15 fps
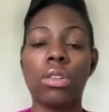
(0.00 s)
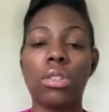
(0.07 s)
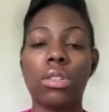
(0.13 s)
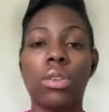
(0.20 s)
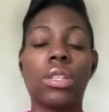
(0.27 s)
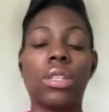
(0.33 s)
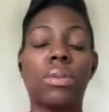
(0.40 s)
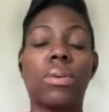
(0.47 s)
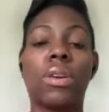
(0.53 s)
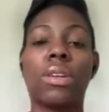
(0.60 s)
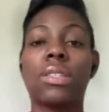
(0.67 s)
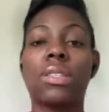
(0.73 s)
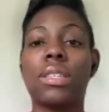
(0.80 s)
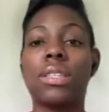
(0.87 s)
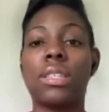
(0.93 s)
personal
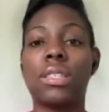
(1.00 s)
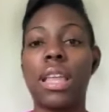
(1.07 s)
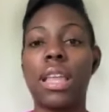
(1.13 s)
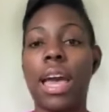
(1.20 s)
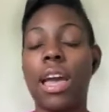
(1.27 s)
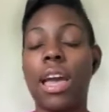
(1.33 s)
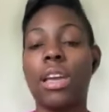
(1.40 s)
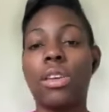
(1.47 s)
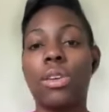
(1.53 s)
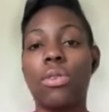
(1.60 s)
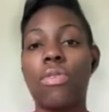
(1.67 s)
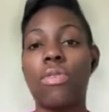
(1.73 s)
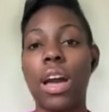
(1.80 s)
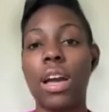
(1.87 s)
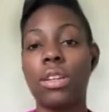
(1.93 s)
experiences is that
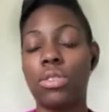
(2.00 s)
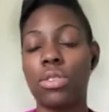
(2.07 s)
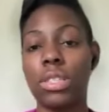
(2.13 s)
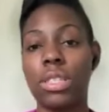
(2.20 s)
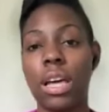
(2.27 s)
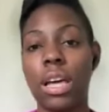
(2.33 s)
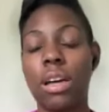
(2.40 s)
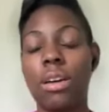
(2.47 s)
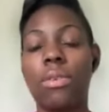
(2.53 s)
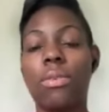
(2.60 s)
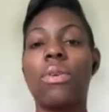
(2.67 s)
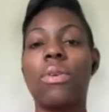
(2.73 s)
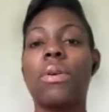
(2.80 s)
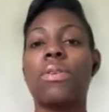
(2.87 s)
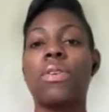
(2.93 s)
you find yourself,